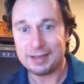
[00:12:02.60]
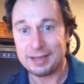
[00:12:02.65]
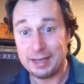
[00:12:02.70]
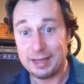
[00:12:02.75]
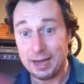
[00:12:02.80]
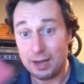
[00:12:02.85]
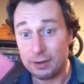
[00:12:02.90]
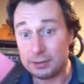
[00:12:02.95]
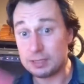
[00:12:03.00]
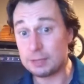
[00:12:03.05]

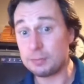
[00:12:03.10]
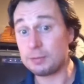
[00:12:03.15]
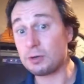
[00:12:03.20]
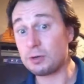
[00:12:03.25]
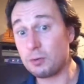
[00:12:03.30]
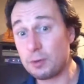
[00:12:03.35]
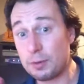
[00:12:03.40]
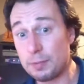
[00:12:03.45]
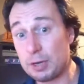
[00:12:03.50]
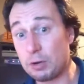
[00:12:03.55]
I was able to
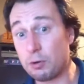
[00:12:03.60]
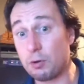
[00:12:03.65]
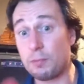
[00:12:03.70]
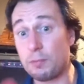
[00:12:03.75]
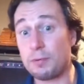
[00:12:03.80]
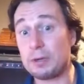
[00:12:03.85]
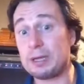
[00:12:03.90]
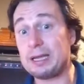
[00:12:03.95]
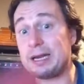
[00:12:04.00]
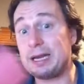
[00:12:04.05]
quit my
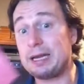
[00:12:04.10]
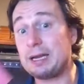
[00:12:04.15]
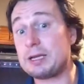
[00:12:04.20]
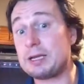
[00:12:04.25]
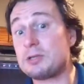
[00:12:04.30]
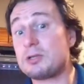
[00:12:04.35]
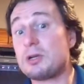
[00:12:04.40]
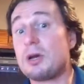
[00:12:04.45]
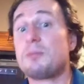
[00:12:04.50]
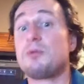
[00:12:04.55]
corporate Canadian
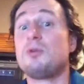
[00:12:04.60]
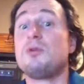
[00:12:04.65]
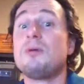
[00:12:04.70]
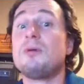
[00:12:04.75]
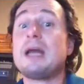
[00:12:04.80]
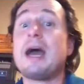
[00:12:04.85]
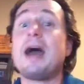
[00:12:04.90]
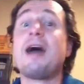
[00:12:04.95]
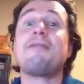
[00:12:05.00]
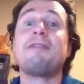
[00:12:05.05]
job
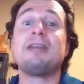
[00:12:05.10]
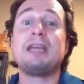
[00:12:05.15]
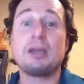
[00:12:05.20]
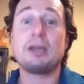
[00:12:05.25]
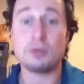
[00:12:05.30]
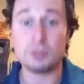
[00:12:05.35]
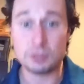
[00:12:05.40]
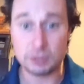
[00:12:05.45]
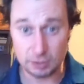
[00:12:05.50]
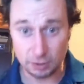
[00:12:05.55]
2.5
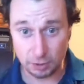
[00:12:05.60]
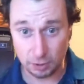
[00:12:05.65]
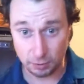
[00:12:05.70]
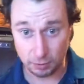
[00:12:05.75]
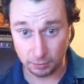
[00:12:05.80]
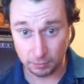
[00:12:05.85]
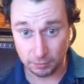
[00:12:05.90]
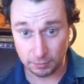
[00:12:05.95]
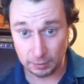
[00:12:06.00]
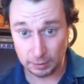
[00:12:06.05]
years ago.
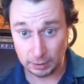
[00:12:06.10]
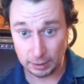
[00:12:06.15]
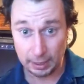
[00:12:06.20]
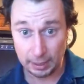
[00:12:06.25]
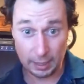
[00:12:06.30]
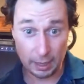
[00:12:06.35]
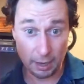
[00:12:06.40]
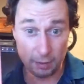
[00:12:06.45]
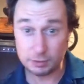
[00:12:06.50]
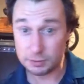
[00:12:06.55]
And
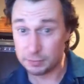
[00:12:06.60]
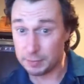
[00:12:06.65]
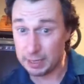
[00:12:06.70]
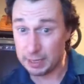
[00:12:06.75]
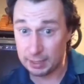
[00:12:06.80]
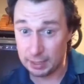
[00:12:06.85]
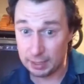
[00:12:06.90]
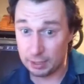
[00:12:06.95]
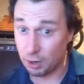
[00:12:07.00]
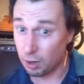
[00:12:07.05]
I was
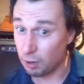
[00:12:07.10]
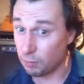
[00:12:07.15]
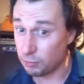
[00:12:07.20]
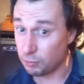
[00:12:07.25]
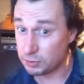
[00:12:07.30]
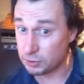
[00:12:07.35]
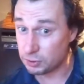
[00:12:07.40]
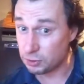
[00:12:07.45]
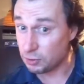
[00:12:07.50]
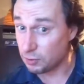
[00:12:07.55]
making
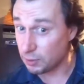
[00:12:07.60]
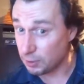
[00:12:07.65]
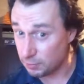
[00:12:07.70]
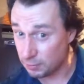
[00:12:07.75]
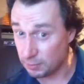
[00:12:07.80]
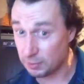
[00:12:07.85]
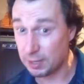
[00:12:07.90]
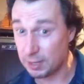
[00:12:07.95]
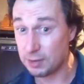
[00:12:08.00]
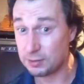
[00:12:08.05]
almost
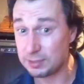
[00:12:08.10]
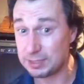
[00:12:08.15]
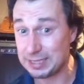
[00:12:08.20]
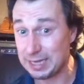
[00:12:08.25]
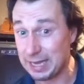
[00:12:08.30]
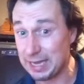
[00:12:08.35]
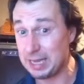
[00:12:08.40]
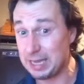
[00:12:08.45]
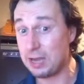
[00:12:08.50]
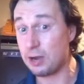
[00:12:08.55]
$200,000 a
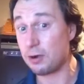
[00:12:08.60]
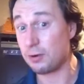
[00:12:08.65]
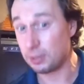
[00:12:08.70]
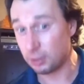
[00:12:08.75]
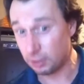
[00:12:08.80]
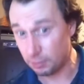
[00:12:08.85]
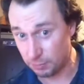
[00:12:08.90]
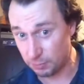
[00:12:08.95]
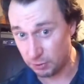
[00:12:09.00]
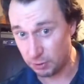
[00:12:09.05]
year in
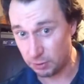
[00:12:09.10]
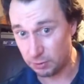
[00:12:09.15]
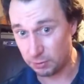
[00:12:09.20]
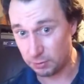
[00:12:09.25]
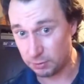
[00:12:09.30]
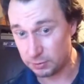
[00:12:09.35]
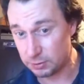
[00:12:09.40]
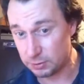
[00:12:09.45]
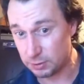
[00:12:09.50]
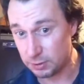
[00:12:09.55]

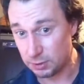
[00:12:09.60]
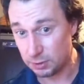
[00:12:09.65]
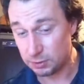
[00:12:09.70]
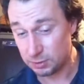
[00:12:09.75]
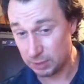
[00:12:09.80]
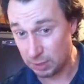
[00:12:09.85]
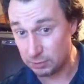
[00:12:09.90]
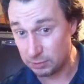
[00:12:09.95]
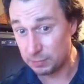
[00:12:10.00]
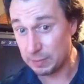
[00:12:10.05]
computers. So I
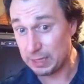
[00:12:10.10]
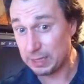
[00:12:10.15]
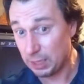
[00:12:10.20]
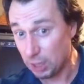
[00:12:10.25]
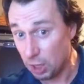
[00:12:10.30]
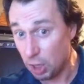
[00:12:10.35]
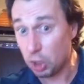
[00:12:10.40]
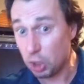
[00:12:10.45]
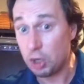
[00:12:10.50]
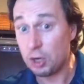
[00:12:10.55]
was making a
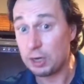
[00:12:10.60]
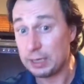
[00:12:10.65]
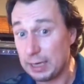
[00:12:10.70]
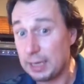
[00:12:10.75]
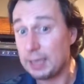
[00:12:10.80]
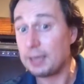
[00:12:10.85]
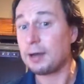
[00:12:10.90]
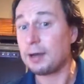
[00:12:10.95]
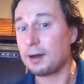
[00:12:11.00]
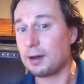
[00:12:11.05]
good
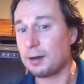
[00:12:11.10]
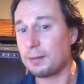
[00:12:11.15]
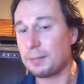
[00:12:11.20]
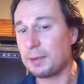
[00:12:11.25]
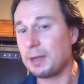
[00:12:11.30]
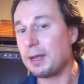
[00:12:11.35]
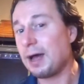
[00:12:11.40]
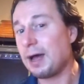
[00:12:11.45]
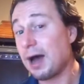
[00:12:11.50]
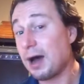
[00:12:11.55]
income.
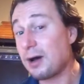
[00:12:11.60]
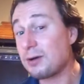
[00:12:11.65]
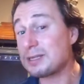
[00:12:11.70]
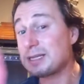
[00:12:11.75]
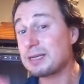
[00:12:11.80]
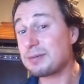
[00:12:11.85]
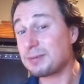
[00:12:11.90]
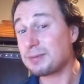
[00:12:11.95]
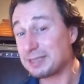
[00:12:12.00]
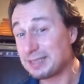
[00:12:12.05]
I was
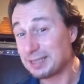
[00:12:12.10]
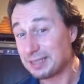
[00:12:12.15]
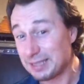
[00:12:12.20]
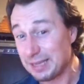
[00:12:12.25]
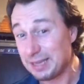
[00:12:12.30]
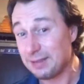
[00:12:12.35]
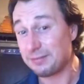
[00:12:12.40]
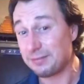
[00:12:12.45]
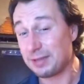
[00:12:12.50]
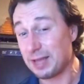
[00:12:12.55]
able to
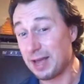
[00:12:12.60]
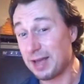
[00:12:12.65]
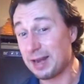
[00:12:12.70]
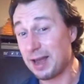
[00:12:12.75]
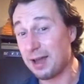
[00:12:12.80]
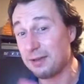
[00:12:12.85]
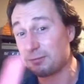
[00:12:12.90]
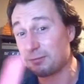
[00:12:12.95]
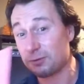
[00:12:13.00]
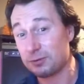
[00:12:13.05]
leave that
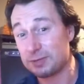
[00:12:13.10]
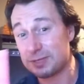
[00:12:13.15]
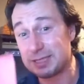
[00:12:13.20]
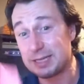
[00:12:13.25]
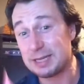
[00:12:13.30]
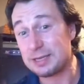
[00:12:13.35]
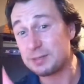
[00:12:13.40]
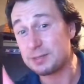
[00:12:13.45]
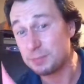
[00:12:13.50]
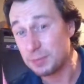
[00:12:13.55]
after
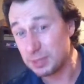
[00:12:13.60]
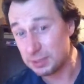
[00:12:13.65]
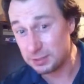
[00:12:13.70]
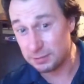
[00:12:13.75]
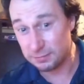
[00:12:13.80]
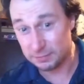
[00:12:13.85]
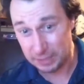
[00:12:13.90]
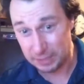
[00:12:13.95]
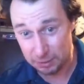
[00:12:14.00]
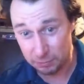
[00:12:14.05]
6 months of
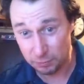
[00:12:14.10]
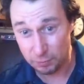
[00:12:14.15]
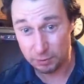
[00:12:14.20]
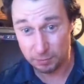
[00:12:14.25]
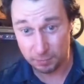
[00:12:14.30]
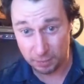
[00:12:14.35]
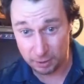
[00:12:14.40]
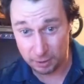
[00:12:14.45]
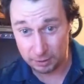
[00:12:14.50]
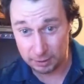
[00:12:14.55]
network
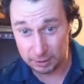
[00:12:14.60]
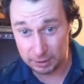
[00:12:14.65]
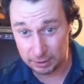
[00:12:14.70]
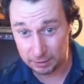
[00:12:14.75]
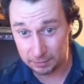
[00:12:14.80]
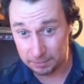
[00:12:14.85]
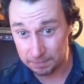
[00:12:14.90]
marketing.